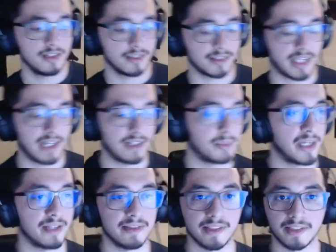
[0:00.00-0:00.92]
Just kind of
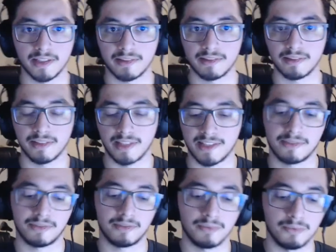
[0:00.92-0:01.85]
depends, I guess. So
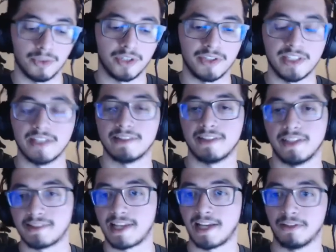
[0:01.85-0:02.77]
that's where you get into
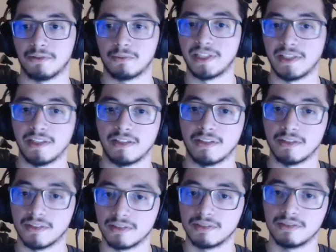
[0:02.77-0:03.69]
like tailor making
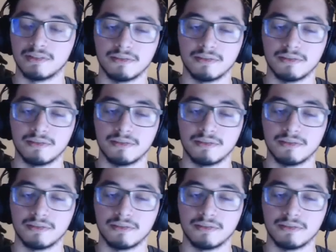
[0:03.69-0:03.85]
your